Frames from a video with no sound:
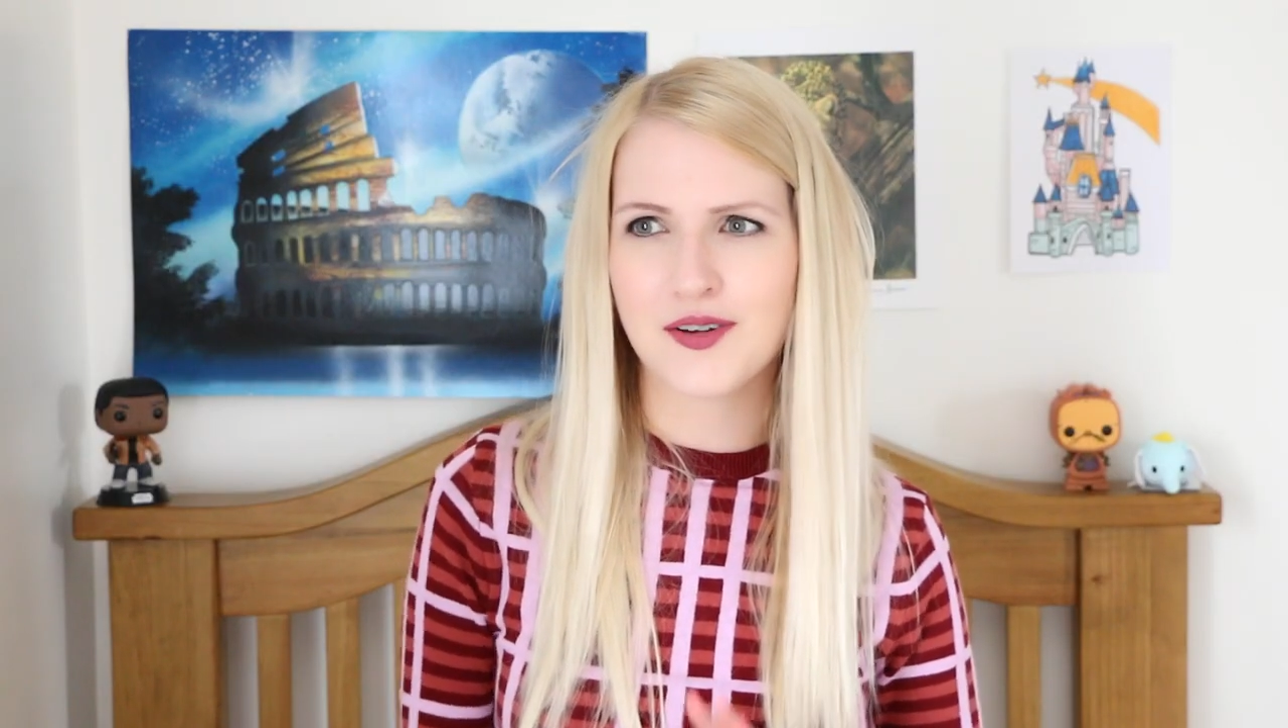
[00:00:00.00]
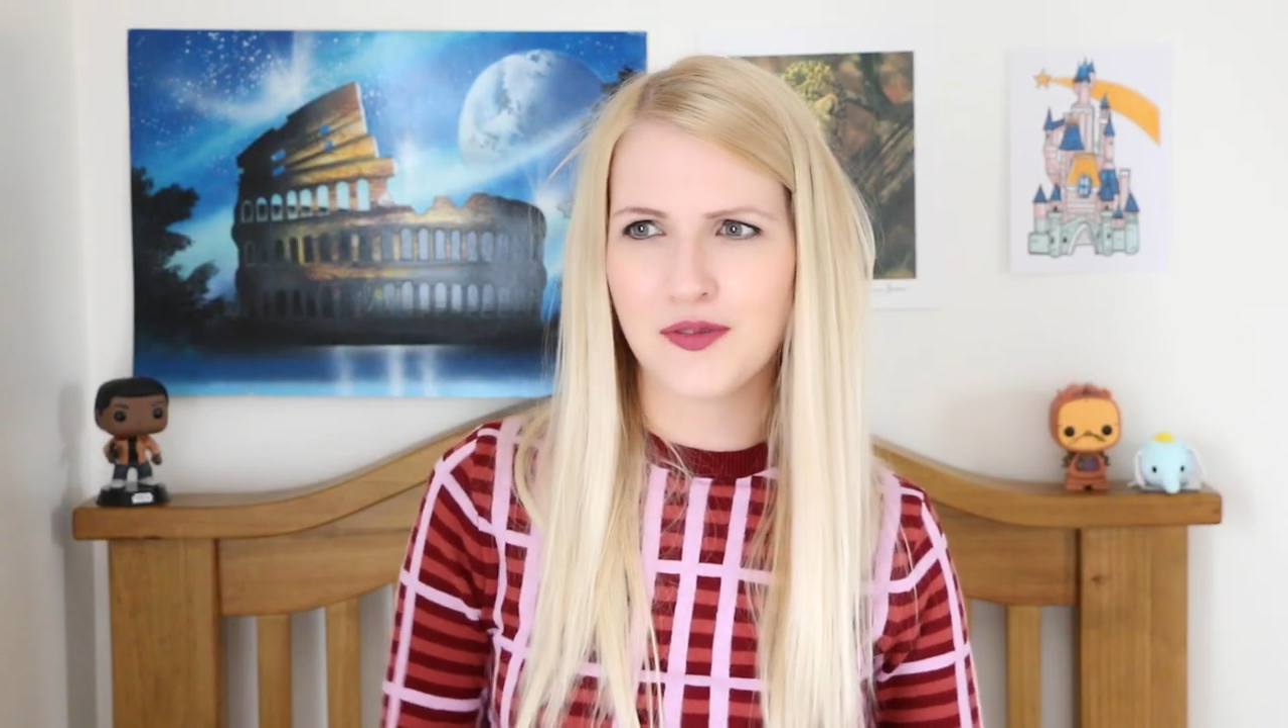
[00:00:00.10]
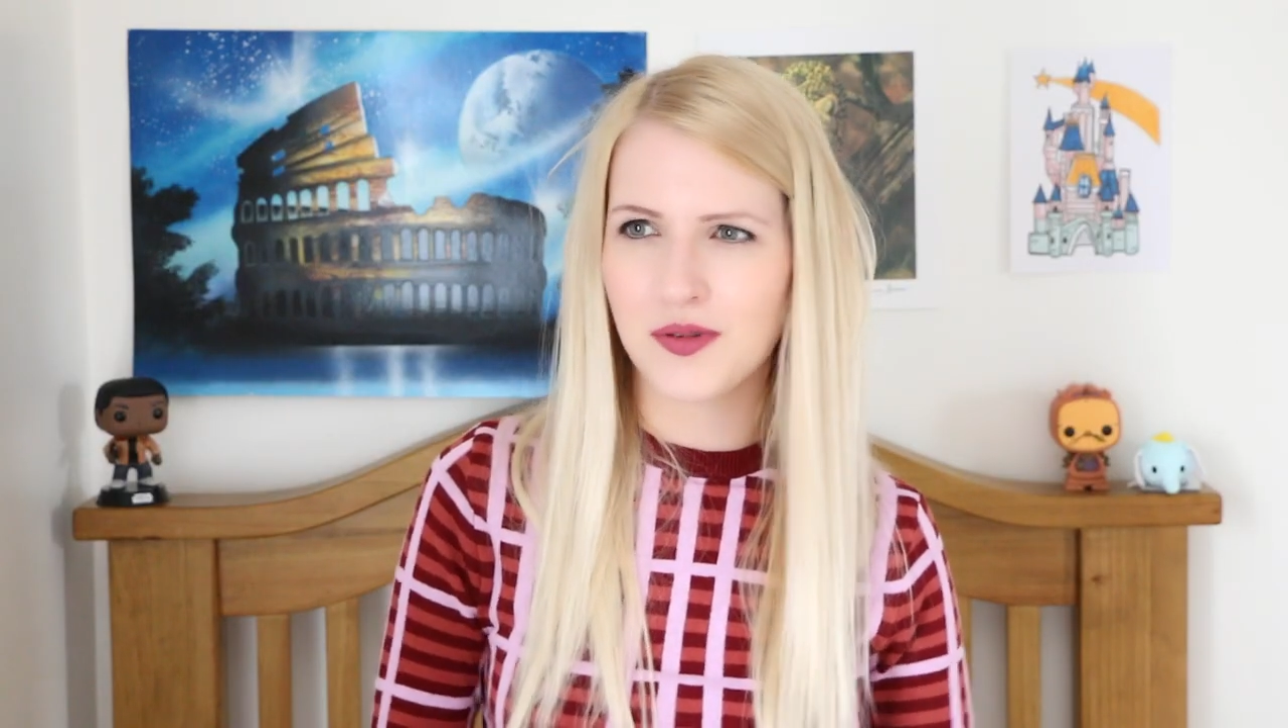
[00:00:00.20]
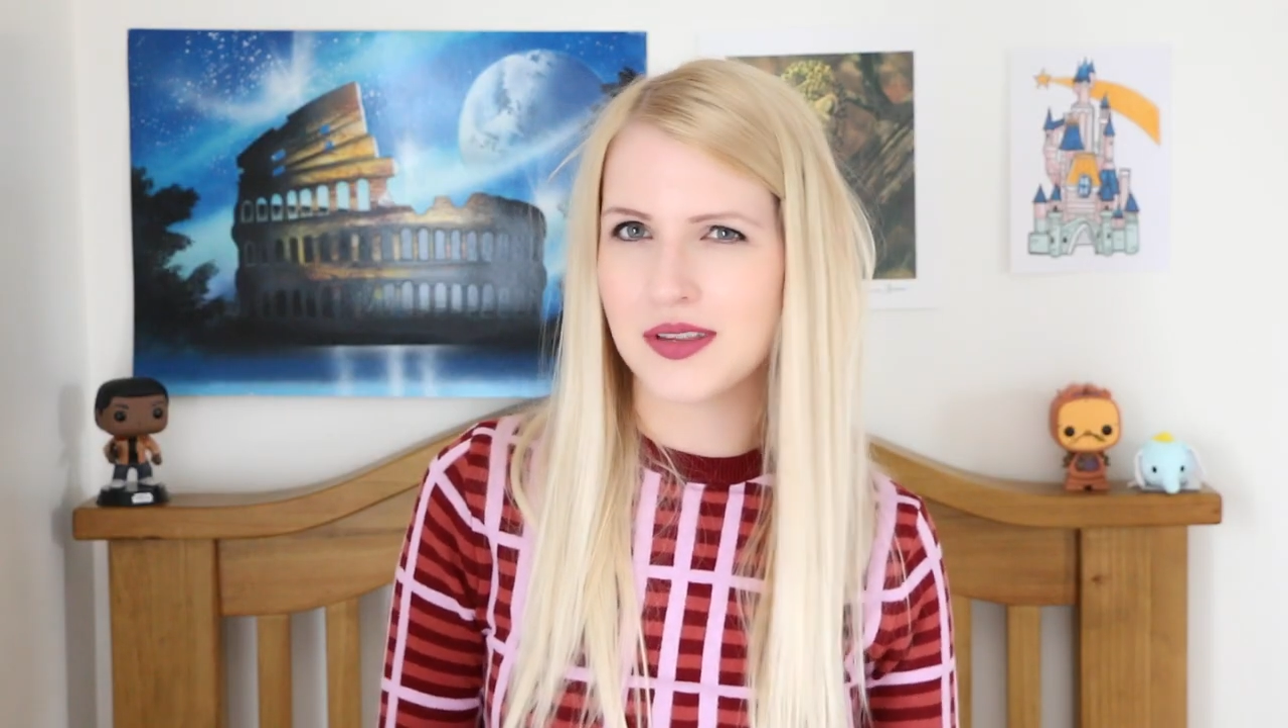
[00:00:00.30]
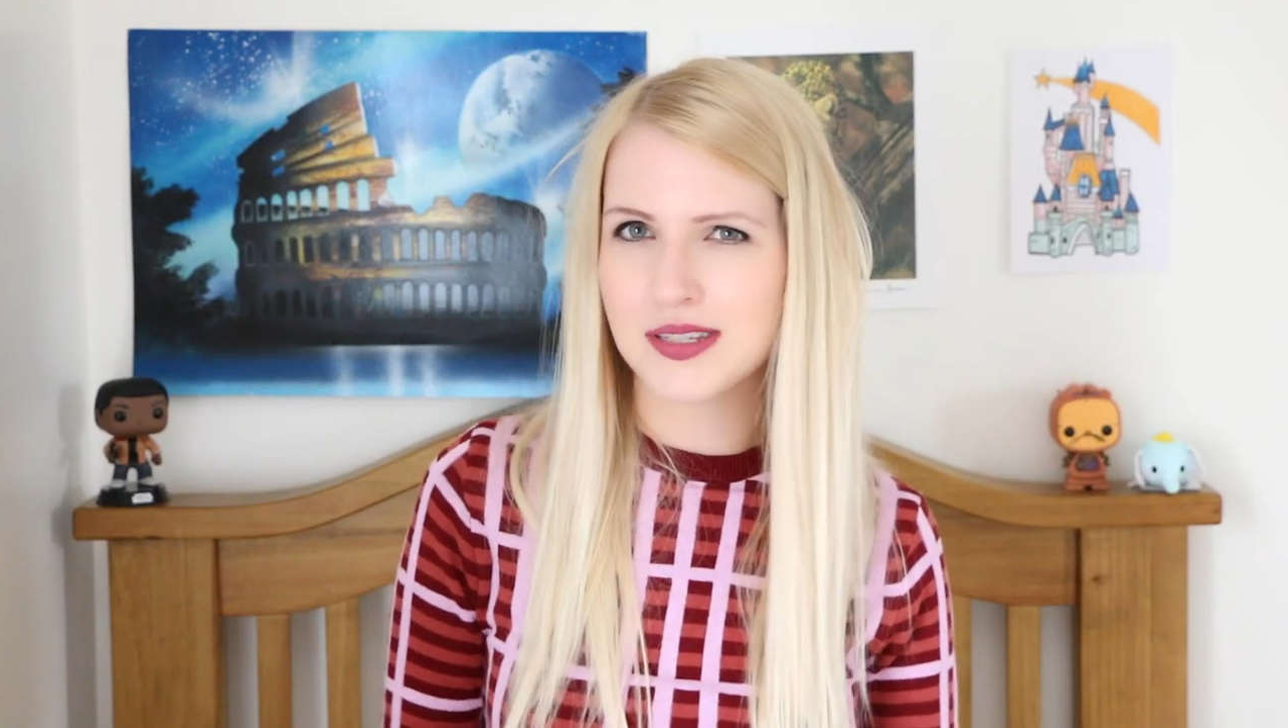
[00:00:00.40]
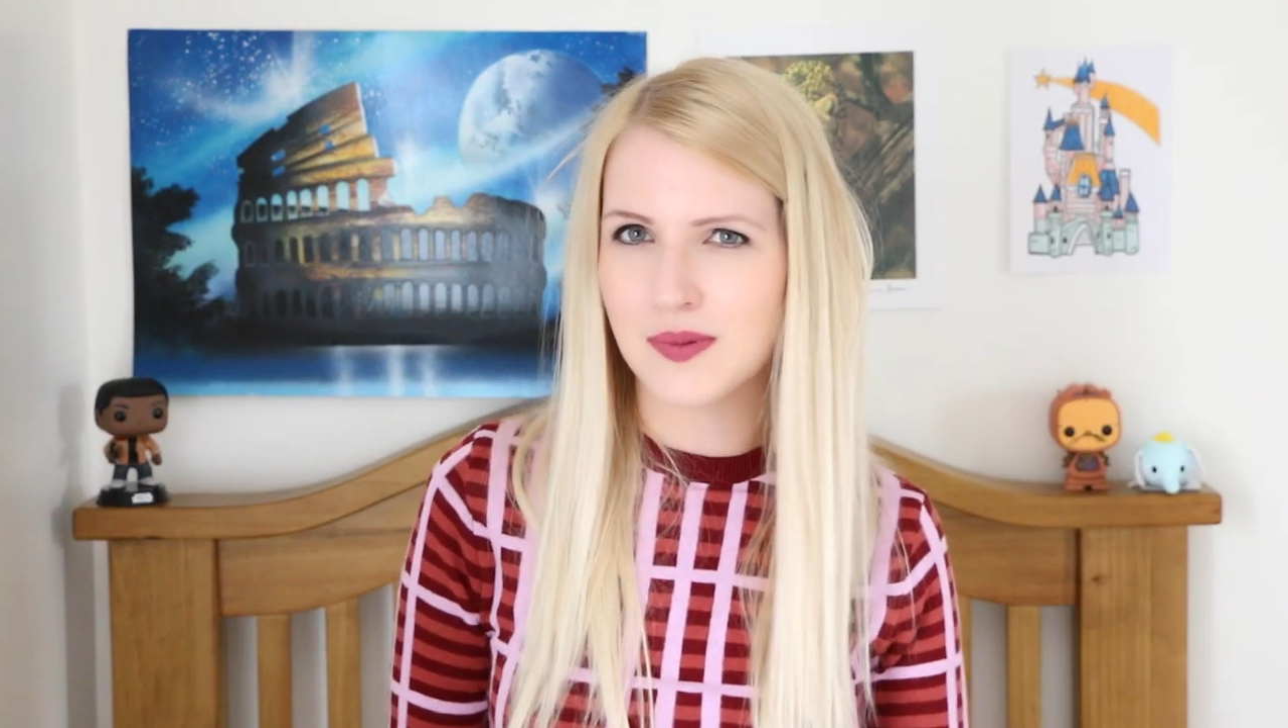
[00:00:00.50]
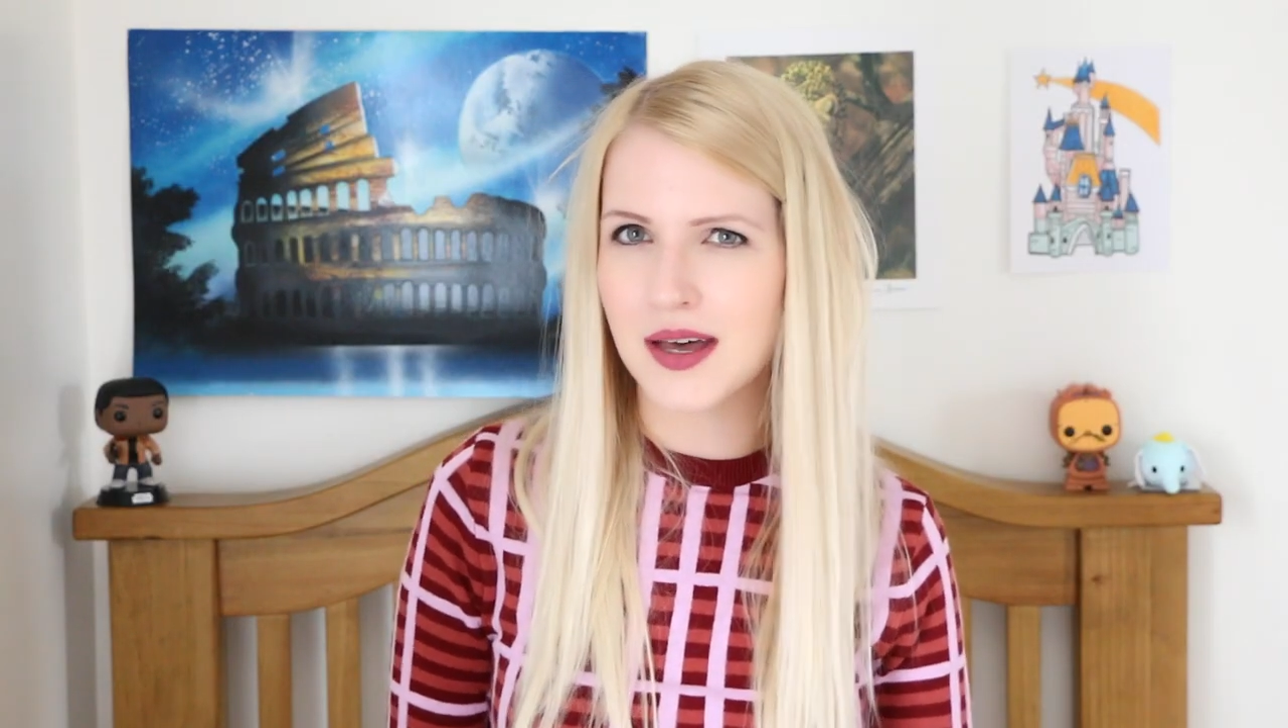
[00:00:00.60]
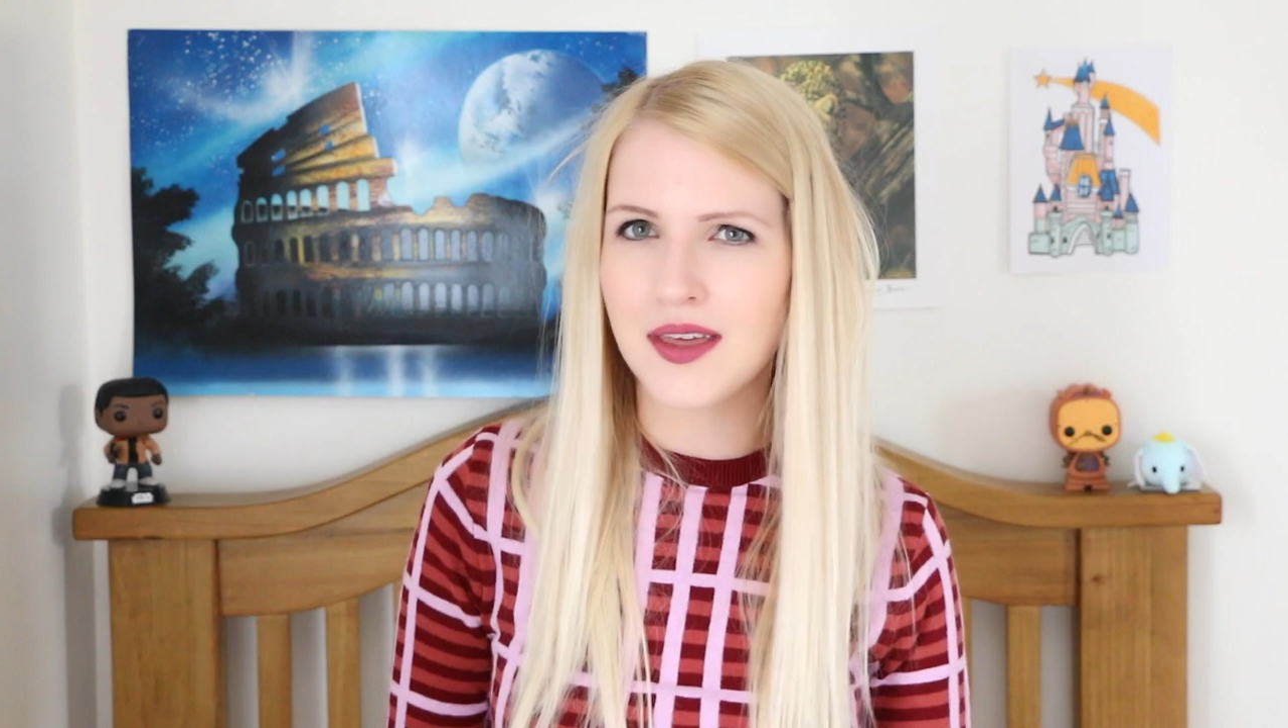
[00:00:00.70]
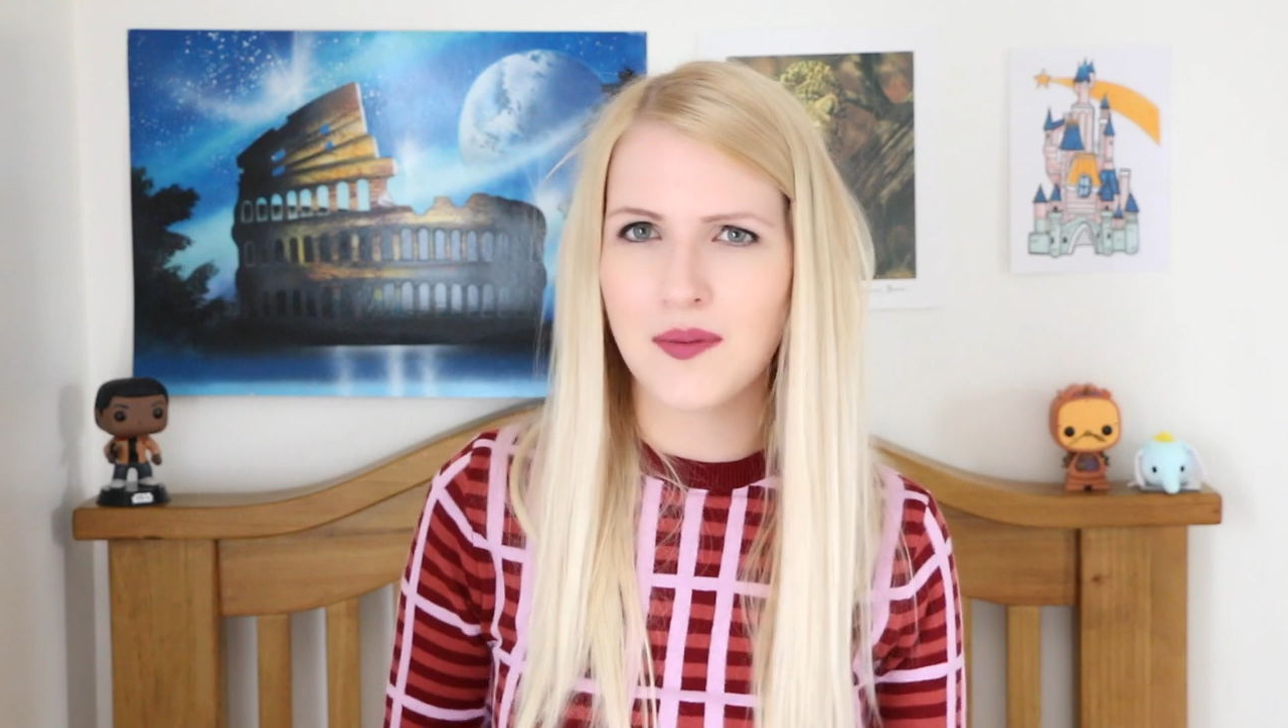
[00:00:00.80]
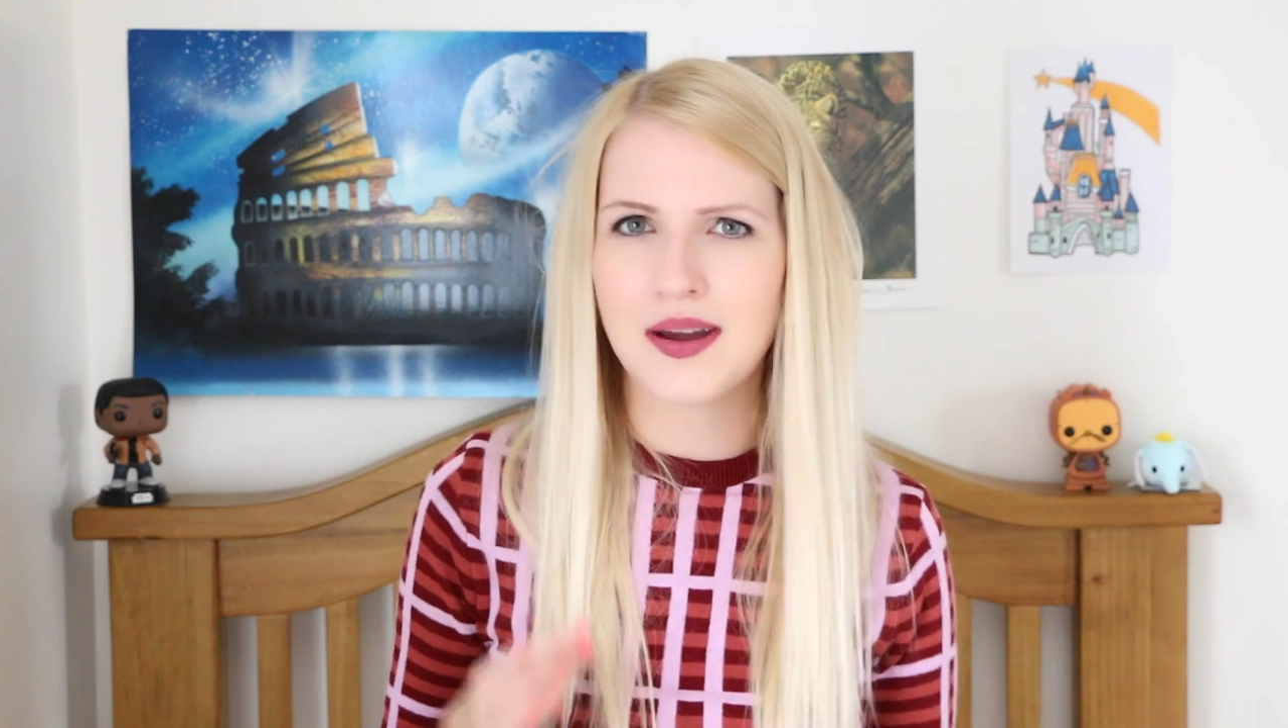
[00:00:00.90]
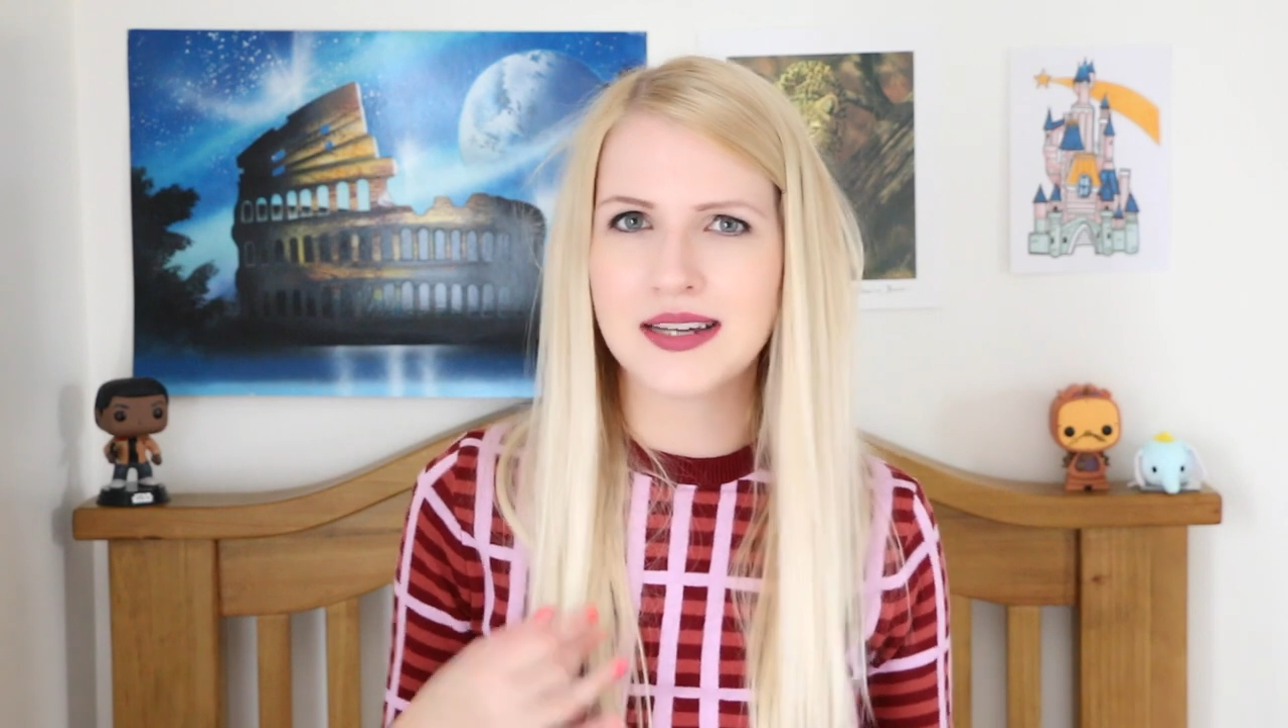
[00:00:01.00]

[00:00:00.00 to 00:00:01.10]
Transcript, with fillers: for this weather where